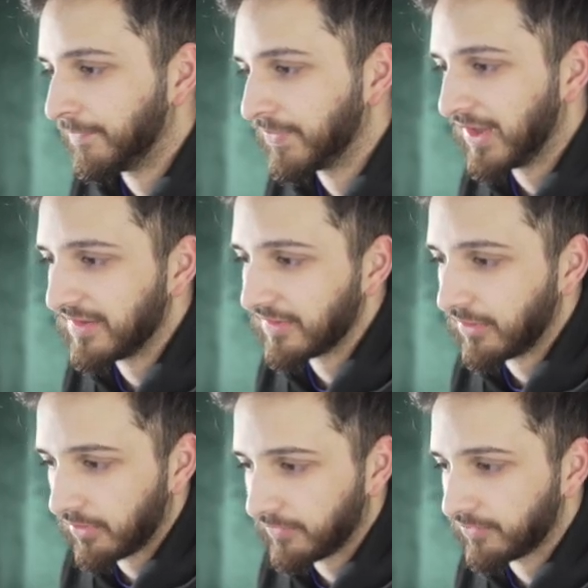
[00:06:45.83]
There's a
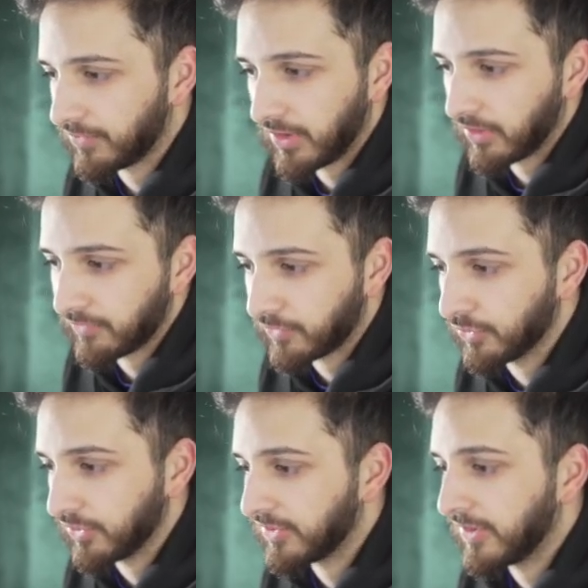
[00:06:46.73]
lot of
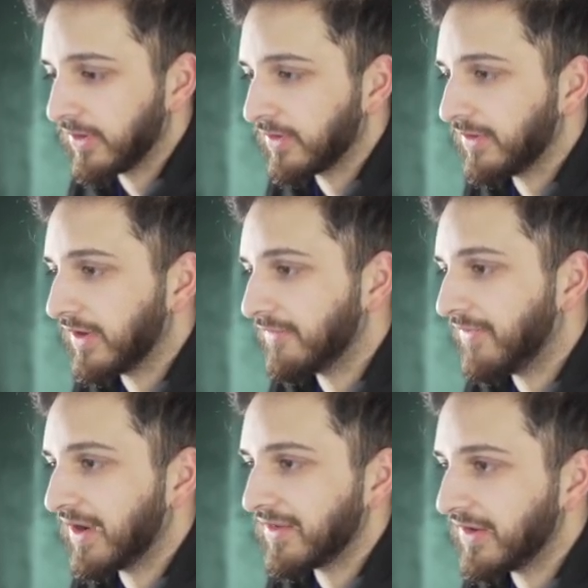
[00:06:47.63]
good
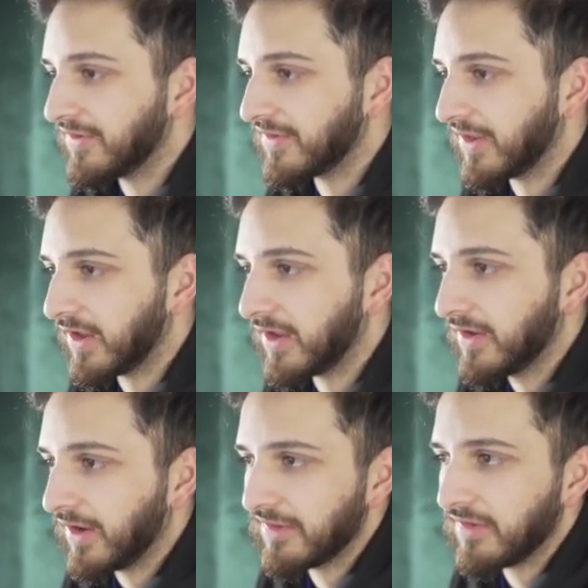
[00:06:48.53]
validators here,
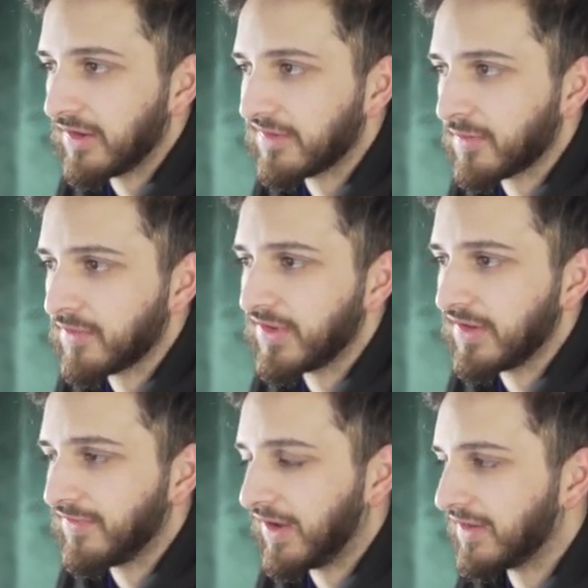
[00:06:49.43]
and some of
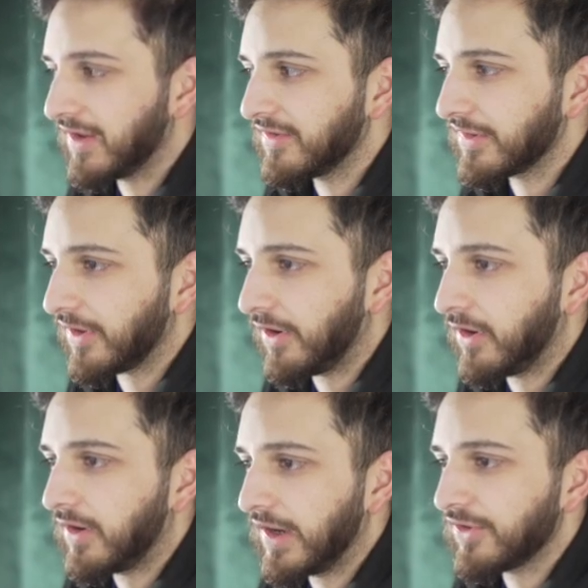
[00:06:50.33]
these validators
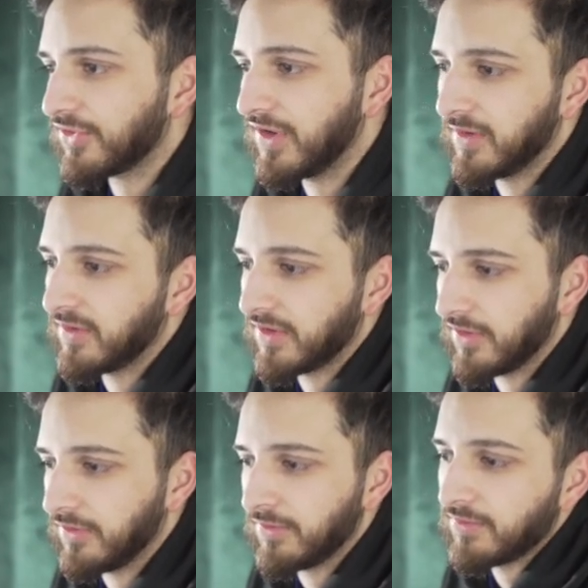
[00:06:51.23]
are actually, you
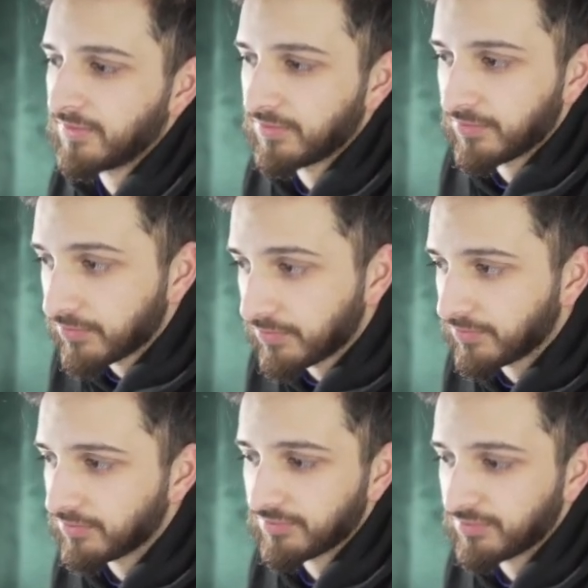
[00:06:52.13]
know,
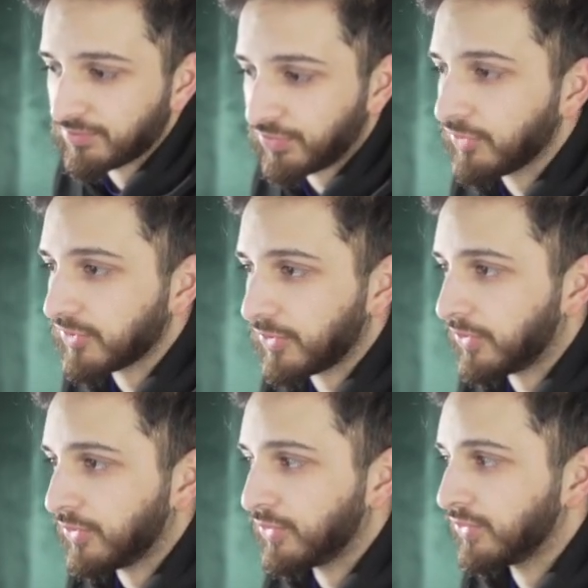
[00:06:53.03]

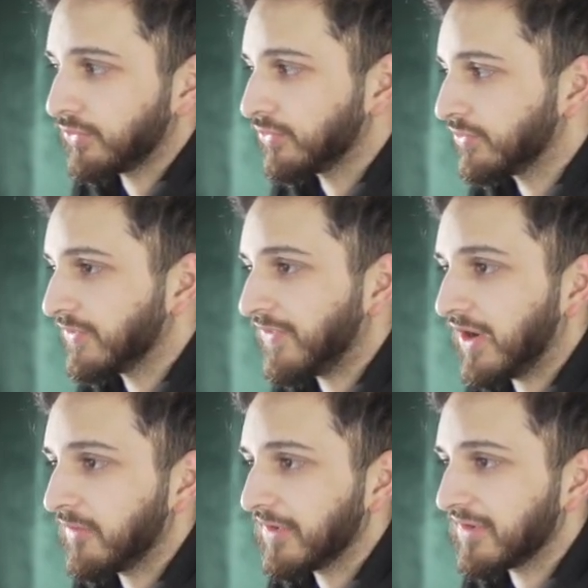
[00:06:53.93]
protocol
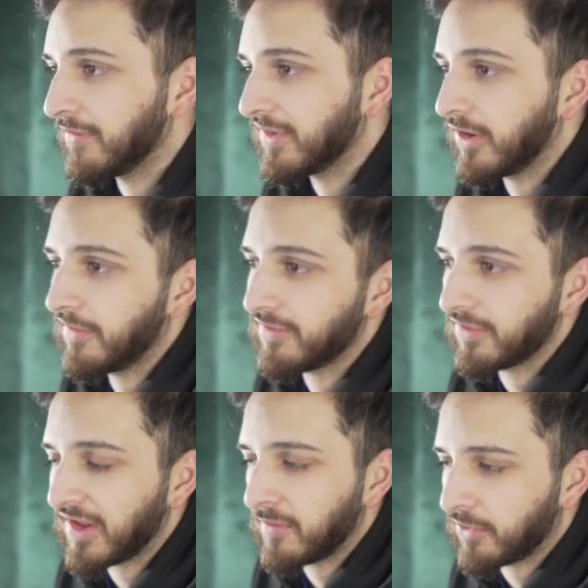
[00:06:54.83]
developers themselves. For
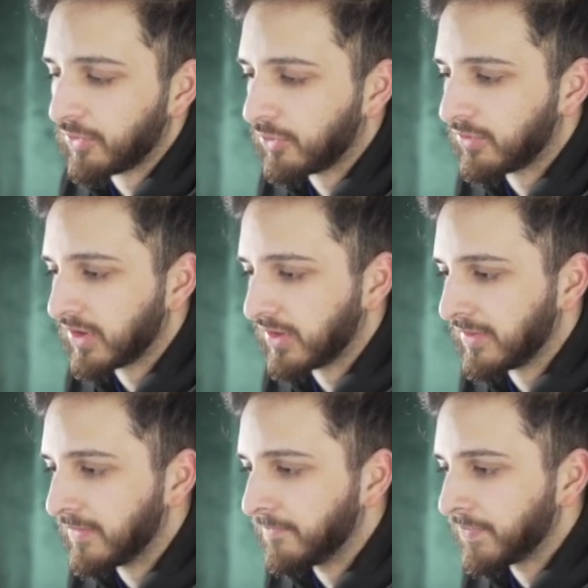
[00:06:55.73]
example,
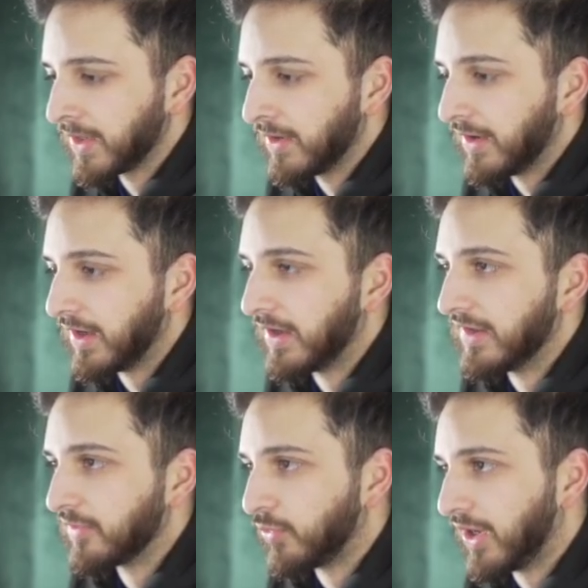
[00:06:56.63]
Orion,
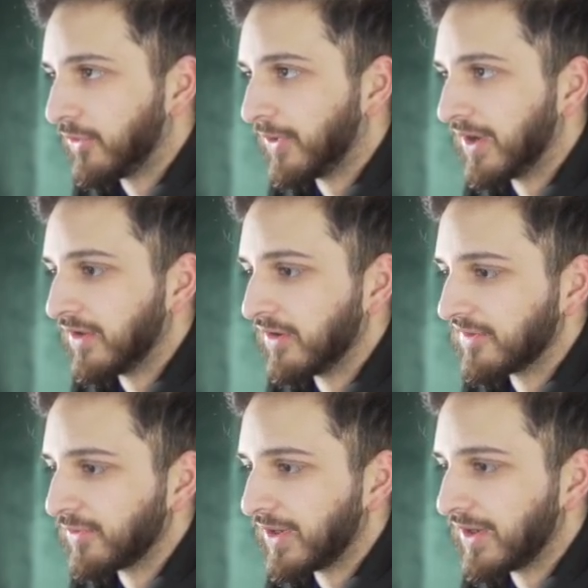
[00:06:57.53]
the White Whale
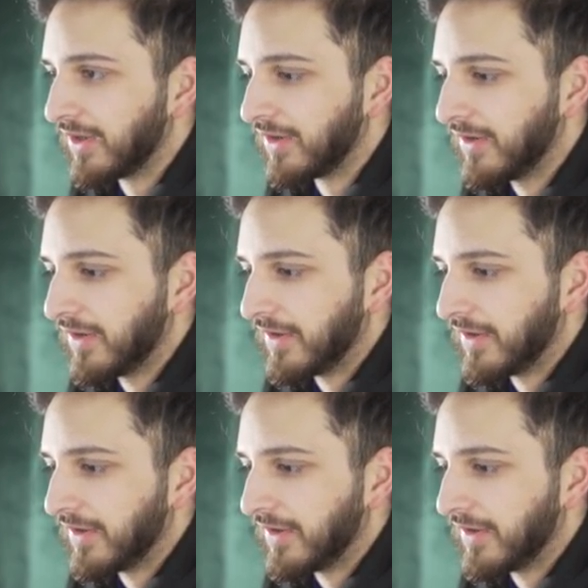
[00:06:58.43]
as well.